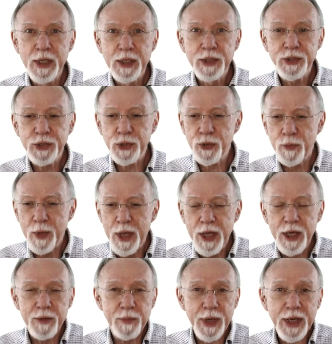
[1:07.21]
So
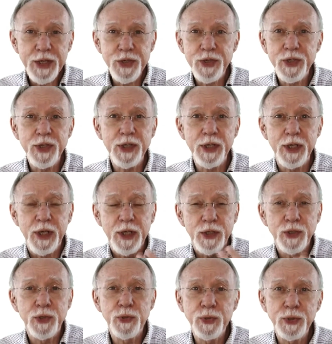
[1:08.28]
imagine that
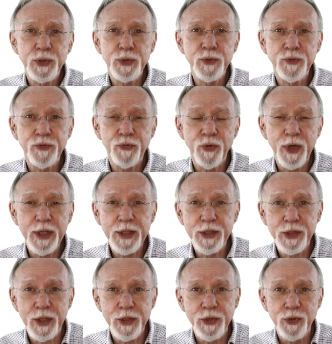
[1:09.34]
you and two friends
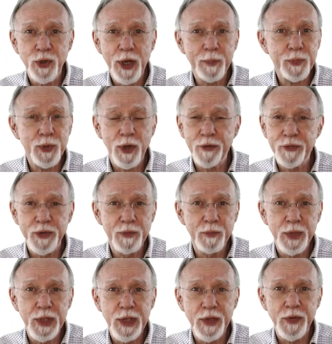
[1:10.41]
are dropped off in the
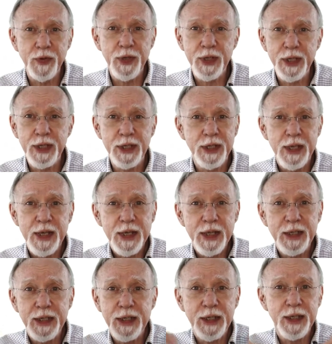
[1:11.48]
middle of the night
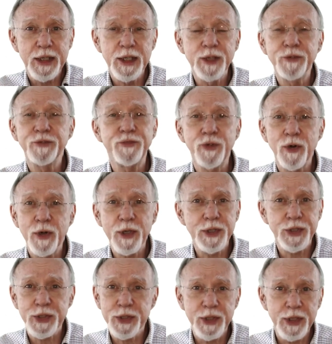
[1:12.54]
in a hilly,
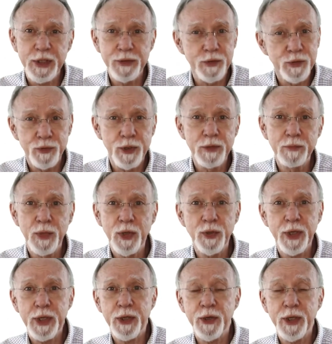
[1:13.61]
forested, remote
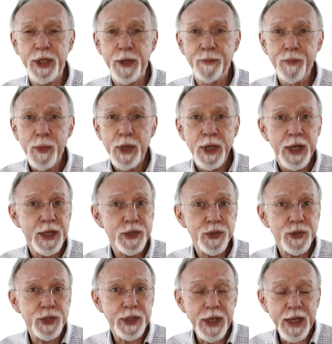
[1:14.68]
area, and your
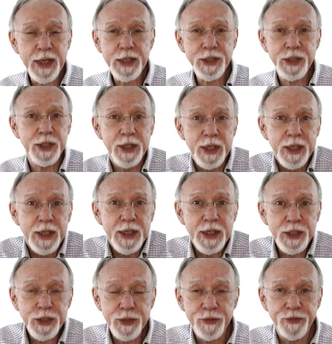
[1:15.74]
task
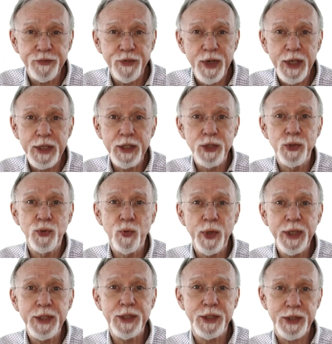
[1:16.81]
is to find your
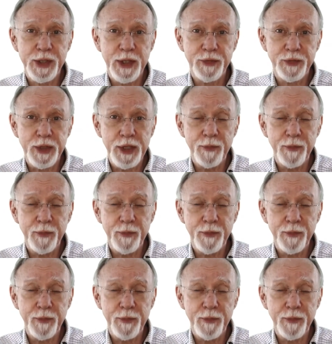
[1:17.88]
way to safety.